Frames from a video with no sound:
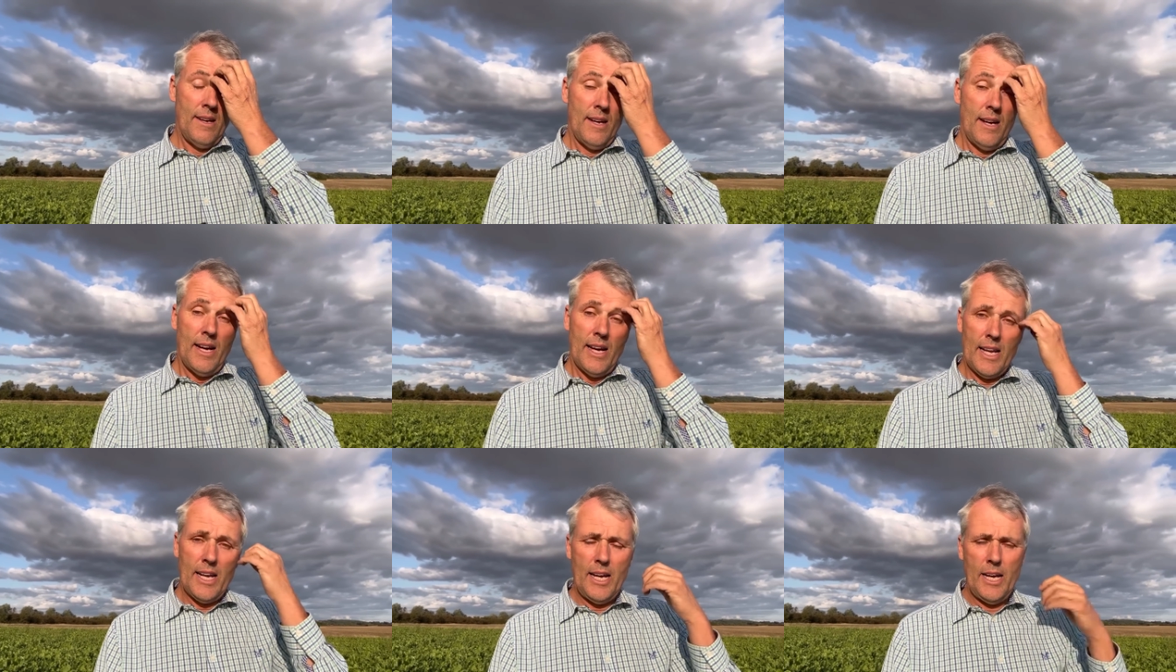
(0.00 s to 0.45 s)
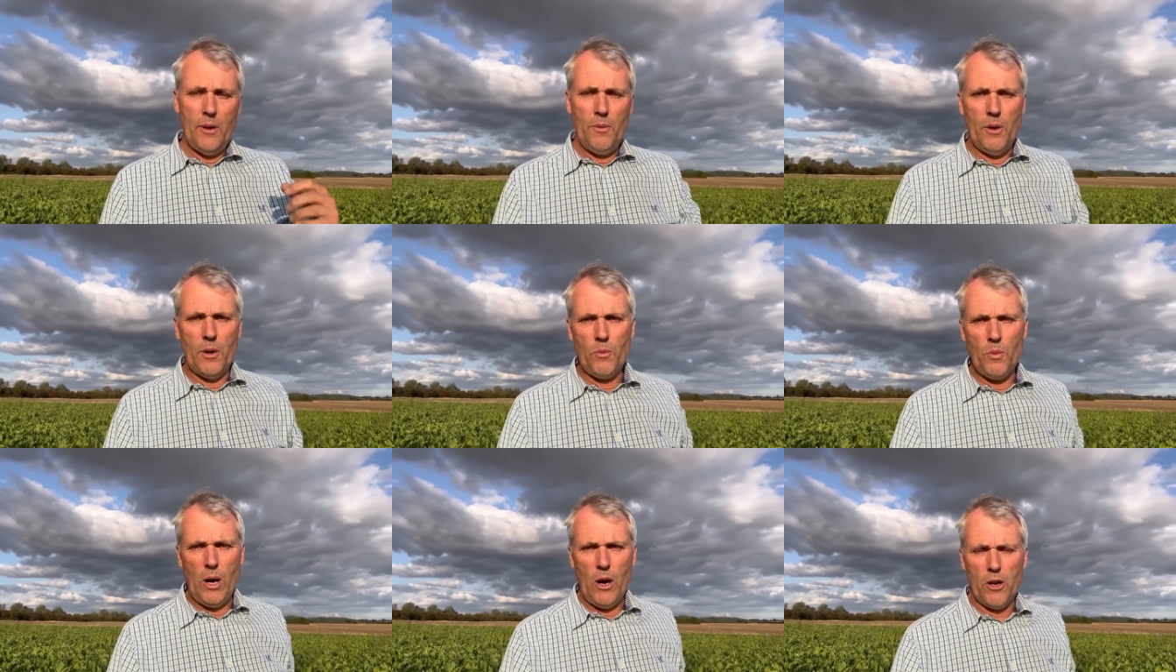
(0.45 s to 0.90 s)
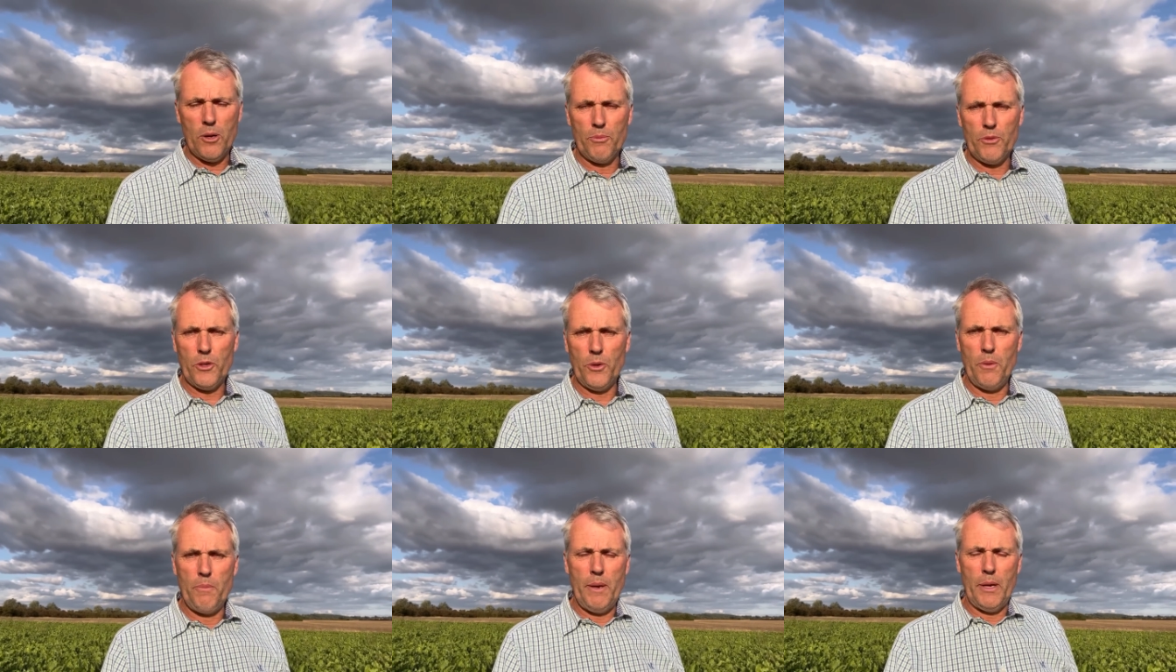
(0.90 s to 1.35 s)
Hello and welcome
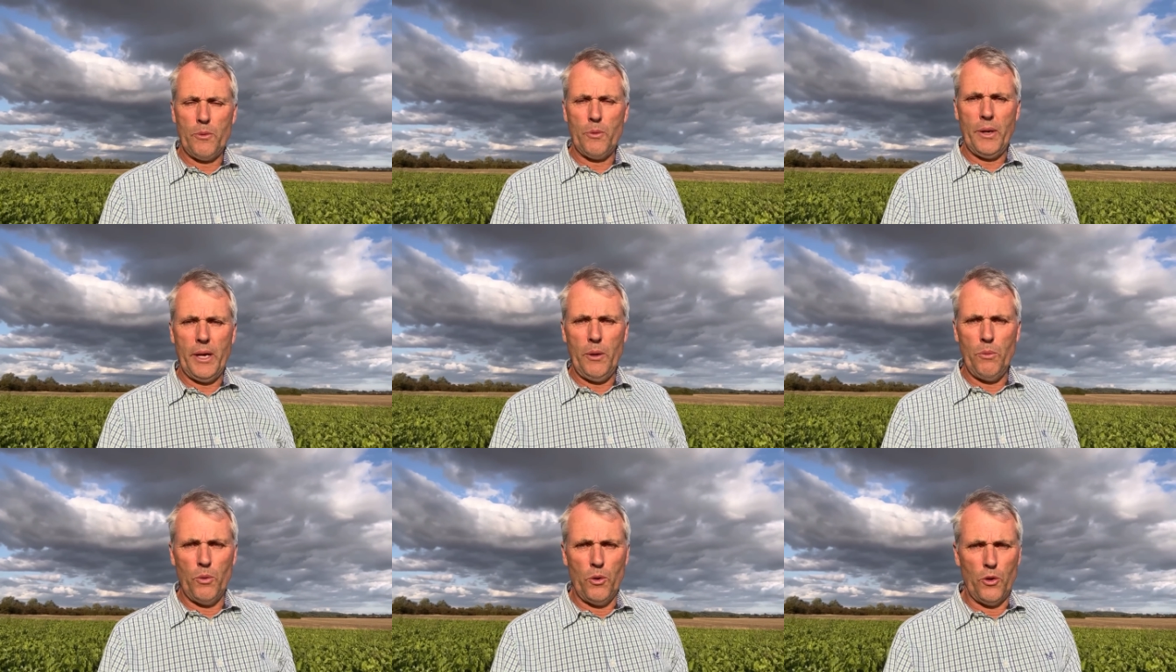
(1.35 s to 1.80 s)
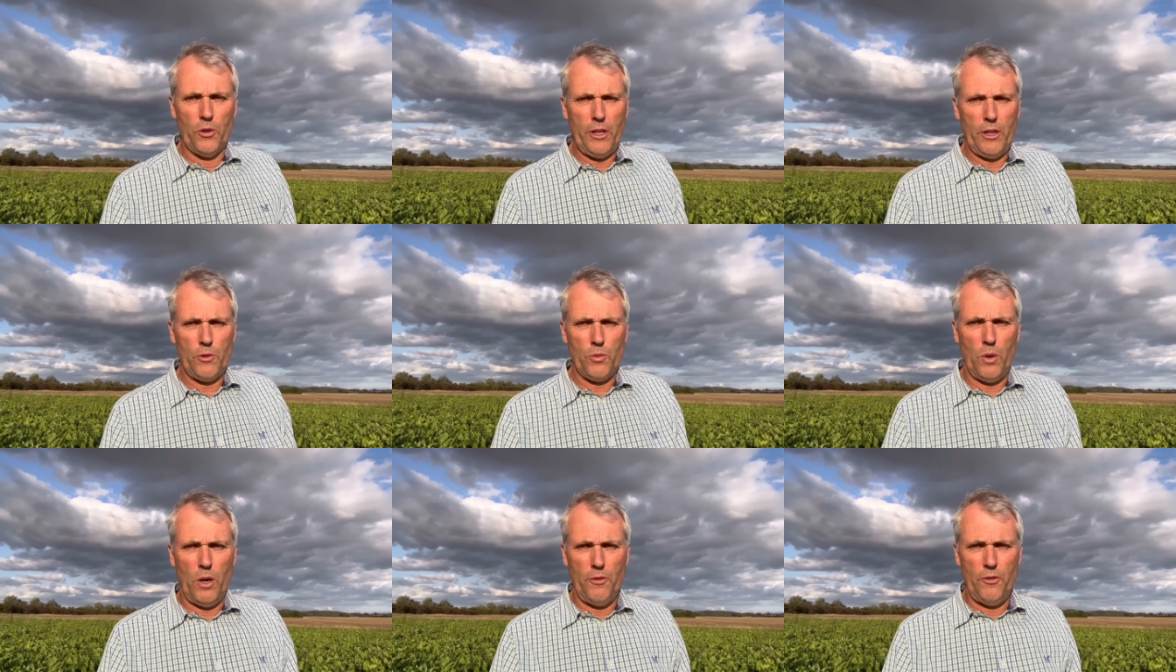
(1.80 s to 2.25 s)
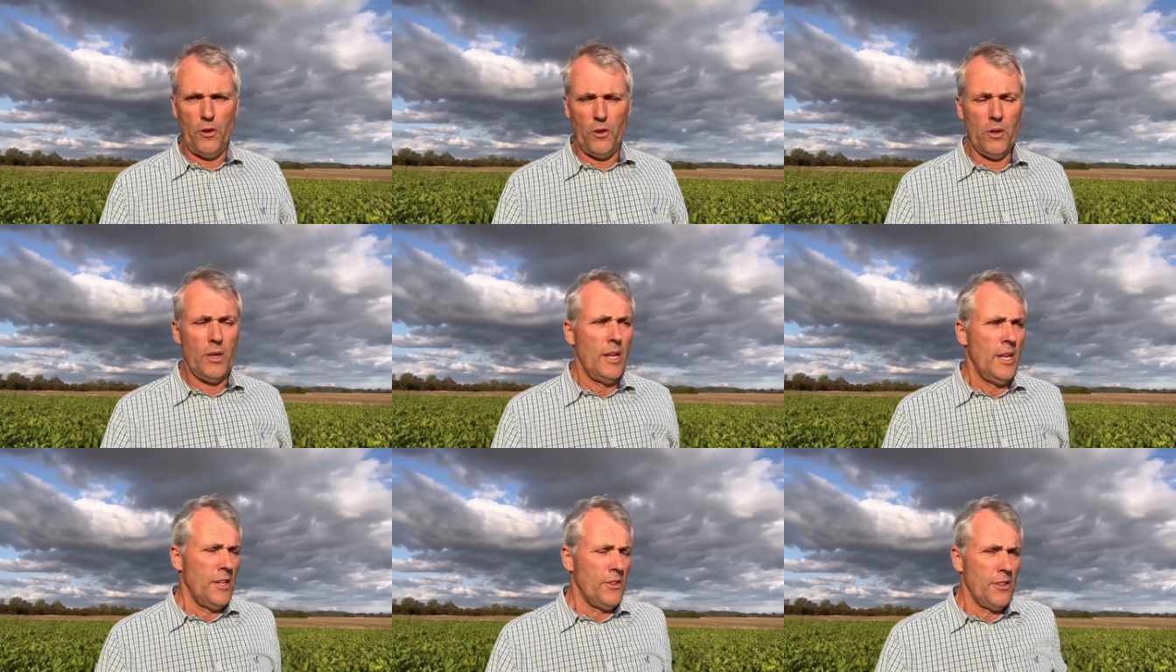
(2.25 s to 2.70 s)
to a midweek Wardy's Waffle.
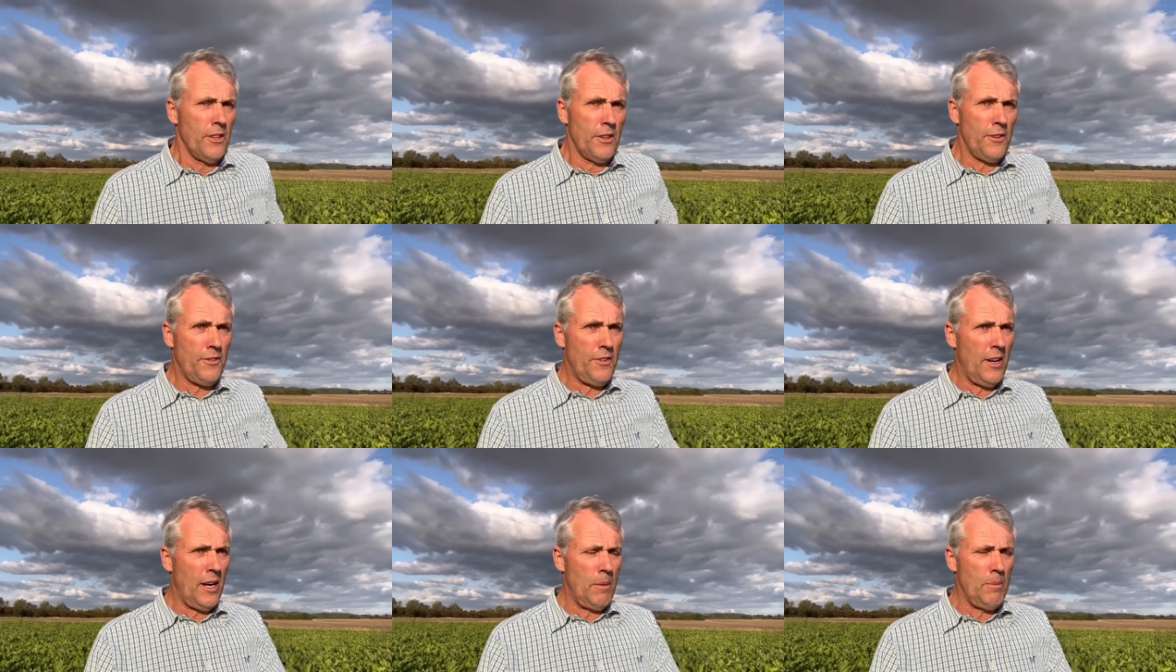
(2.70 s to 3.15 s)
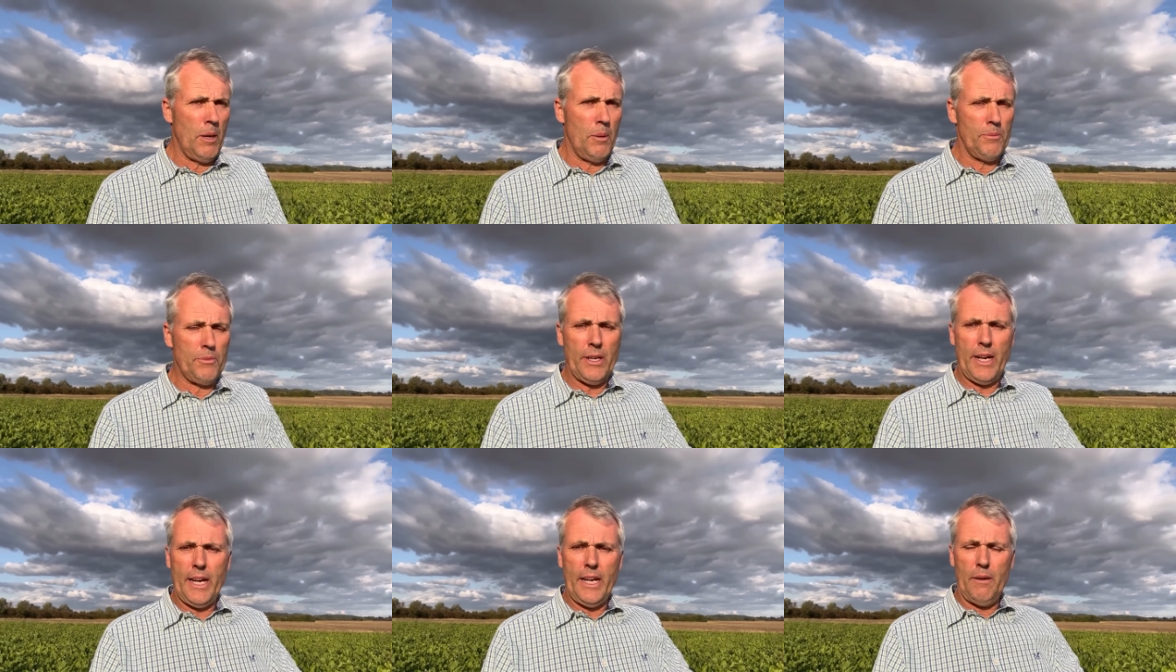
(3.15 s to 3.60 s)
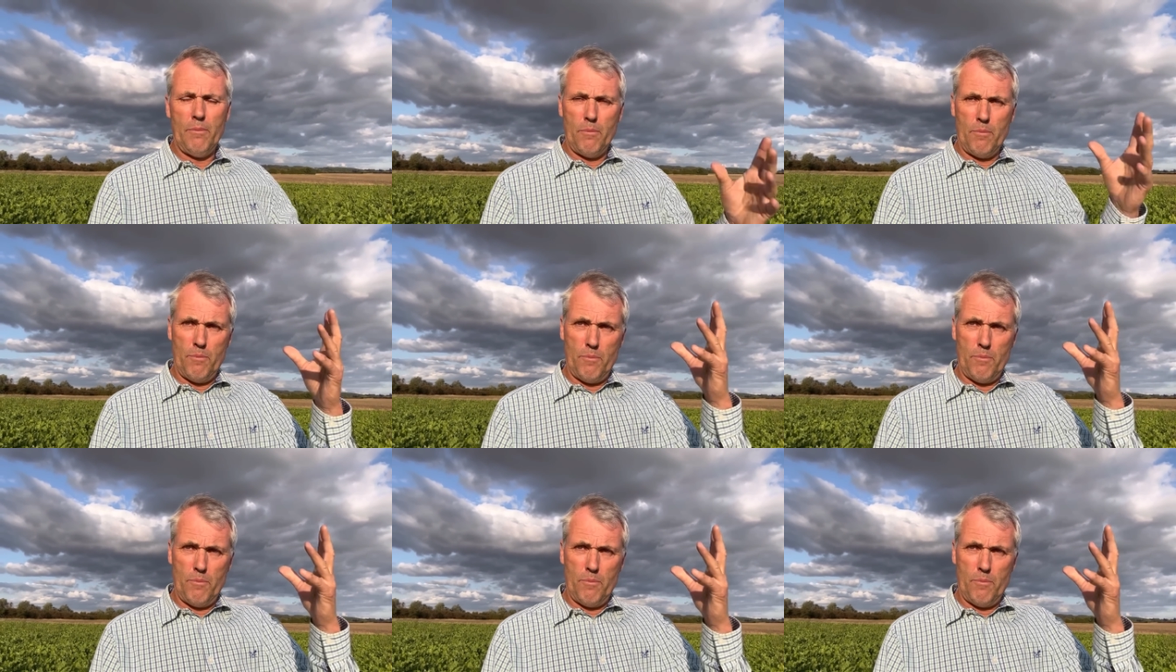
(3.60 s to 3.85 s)
Another farm update.